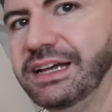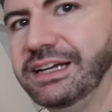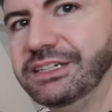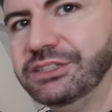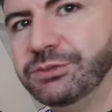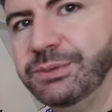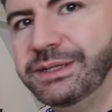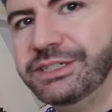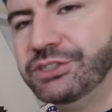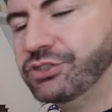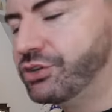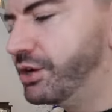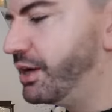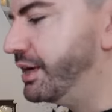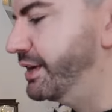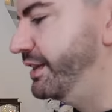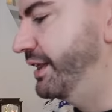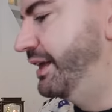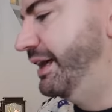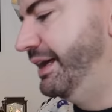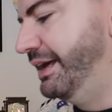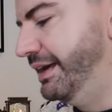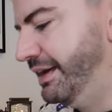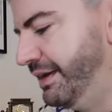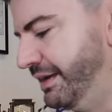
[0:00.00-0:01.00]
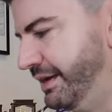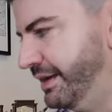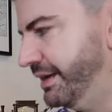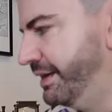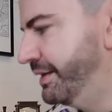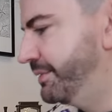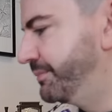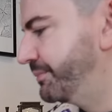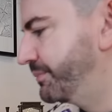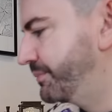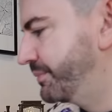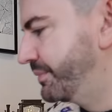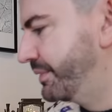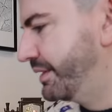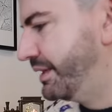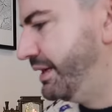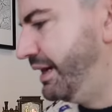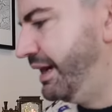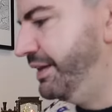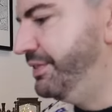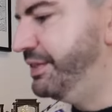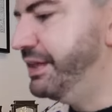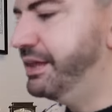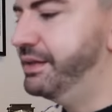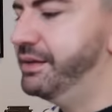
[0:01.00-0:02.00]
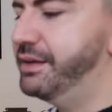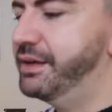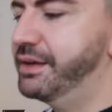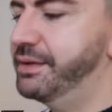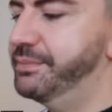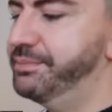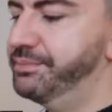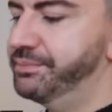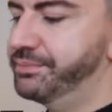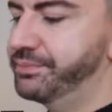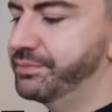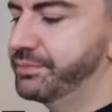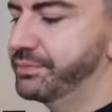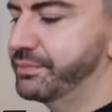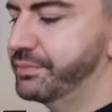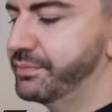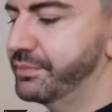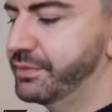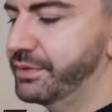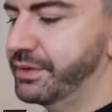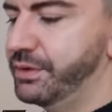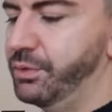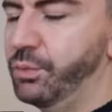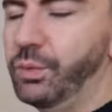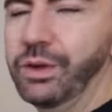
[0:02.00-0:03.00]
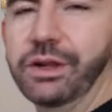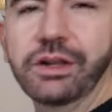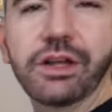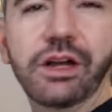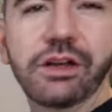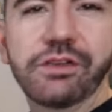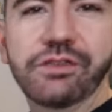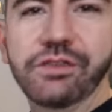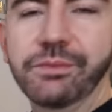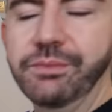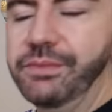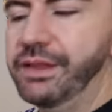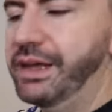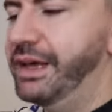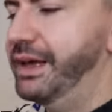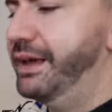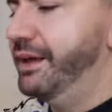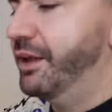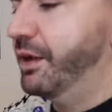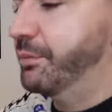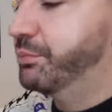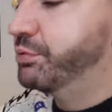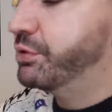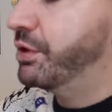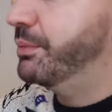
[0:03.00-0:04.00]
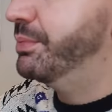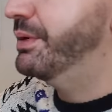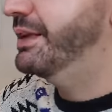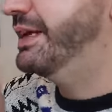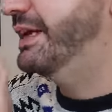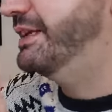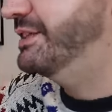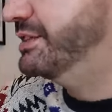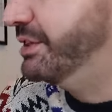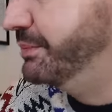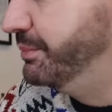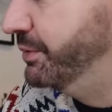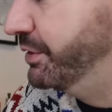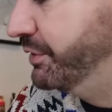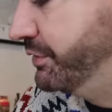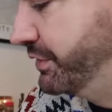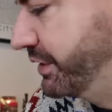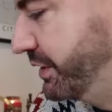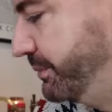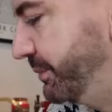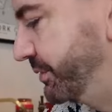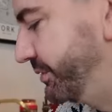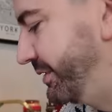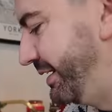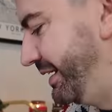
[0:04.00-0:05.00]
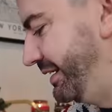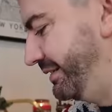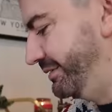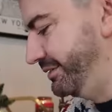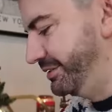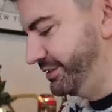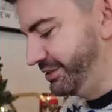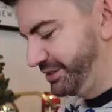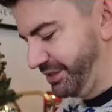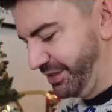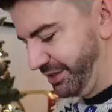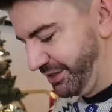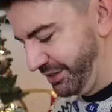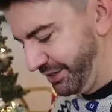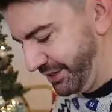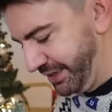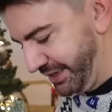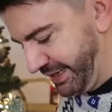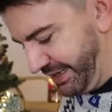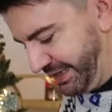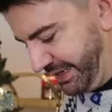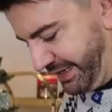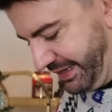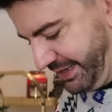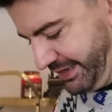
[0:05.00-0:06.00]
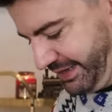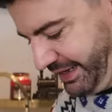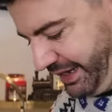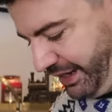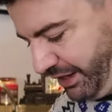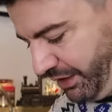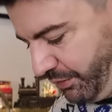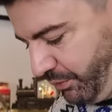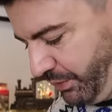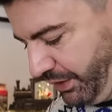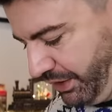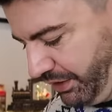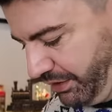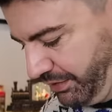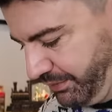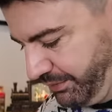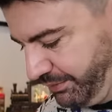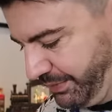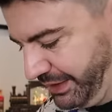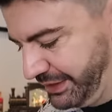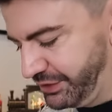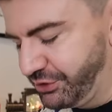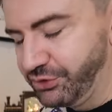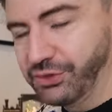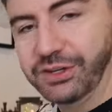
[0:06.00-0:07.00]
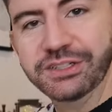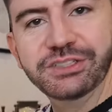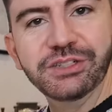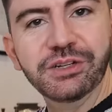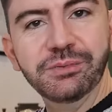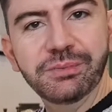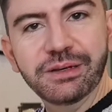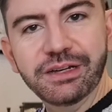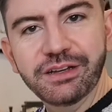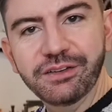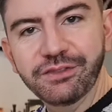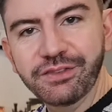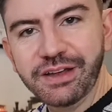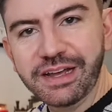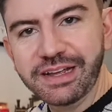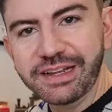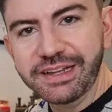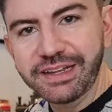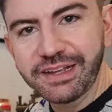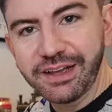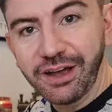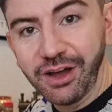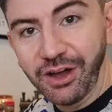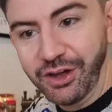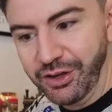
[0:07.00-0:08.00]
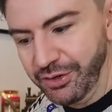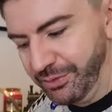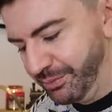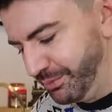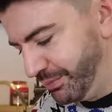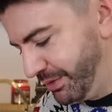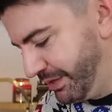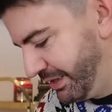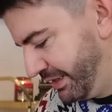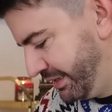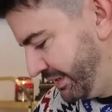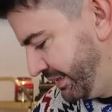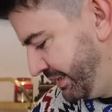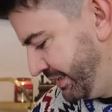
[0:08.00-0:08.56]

there. Should we try that? And then we'll go from there. I'll probably end up moving them around. So yeah, I will make sure I do a bit of a home